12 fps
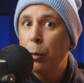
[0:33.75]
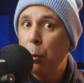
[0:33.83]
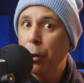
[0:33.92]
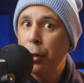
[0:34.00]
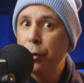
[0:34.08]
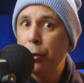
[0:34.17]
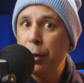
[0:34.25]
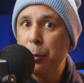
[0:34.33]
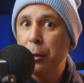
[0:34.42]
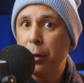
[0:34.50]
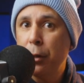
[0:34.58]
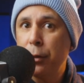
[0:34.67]
We want to do this
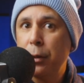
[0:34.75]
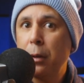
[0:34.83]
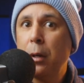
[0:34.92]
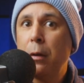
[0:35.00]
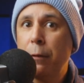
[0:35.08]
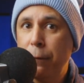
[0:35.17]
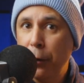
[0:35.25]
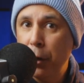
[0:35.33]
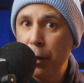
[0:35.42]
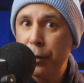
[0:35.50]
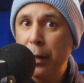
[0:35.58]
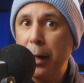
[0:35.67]
because
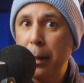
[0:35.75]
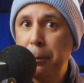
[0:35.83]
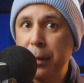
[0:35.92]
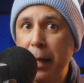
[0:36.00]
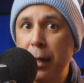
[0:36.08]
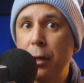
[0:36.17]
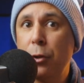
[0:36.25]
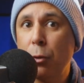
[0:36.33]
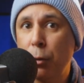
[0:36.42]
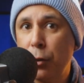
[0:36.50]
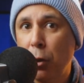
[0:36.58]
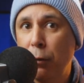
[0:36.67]
first, updating to
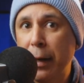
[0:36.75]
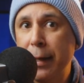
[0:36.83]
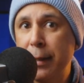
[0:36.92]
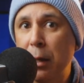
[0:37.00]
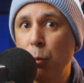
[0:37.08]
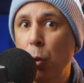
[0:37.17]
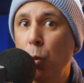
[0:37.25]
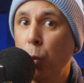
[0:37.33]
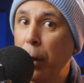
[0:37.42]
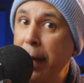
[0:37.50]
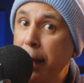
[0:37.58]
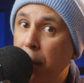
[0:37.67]
Resolve 18 will
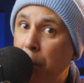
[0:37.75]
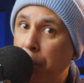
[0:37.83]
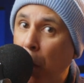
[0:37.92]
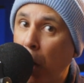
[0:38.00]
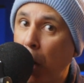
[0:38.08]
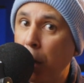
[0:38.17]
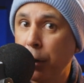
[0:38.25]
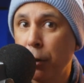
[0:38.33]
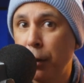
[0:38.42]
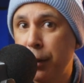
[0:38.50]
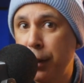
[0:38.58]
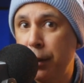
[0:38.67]
recompile
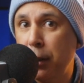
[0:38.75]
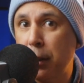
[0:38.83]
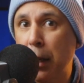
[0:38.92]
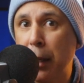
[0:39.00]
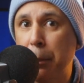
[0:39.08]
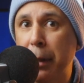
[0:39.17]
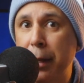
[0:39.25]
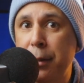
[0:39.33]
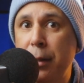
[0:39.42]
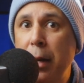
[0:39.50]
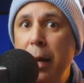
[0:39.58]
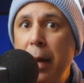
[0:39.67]
your existing
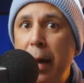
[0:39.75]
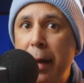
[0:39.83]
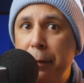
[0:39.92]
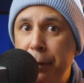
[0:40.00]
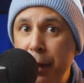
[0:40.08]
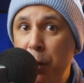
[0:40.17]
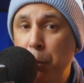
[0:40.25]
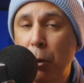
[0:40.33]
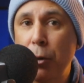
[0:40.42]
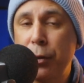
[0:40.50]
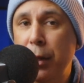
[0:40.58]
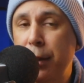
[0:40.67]
database and this
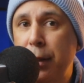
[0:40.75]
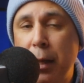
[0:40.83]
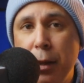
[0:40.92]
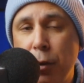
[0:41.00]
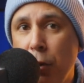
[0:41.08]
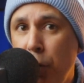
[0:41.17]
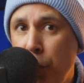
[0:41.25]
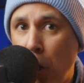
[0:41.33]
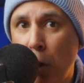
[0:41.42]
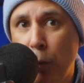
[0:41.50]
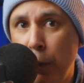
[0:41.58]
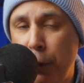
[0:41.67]
process is
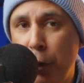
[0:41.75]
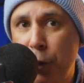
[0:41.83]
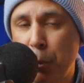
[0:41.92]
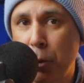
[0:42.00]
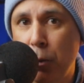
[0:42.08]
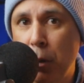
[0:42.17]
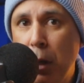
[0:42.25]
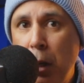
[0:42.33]
not reversible.